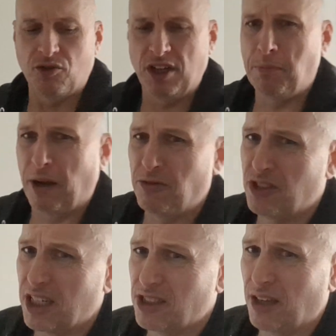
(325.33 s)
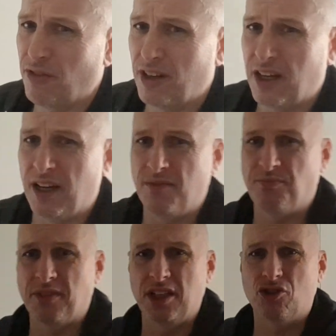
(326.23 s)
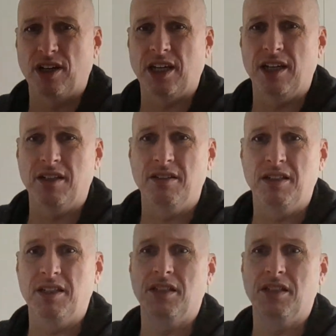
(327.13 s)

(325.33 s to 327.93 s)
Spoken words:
£3.60 for that. You drink it in